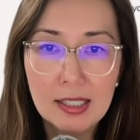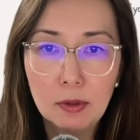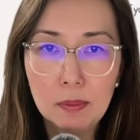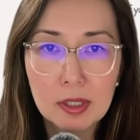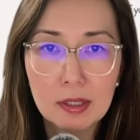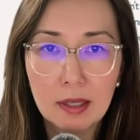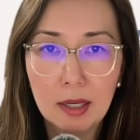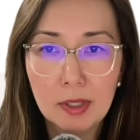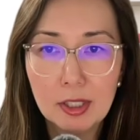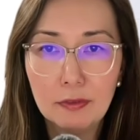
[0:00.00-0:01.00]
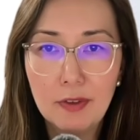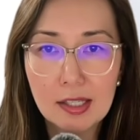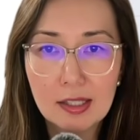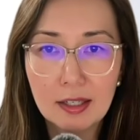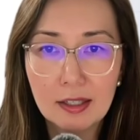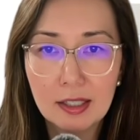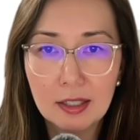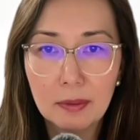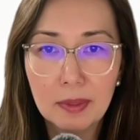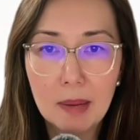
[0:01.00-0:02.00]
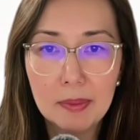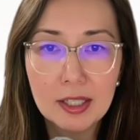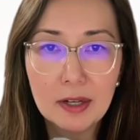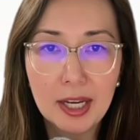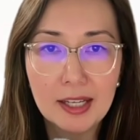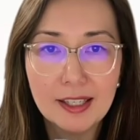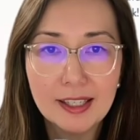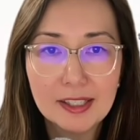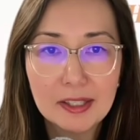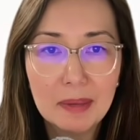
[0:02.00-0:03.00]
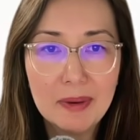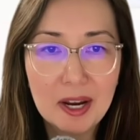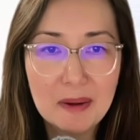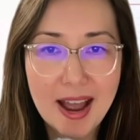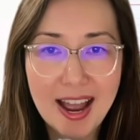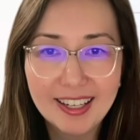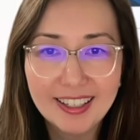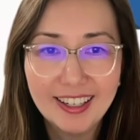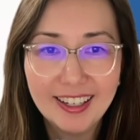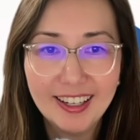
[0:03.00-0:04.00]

oops, I went too fast there. I don't know what happened. Okay, so let me go back.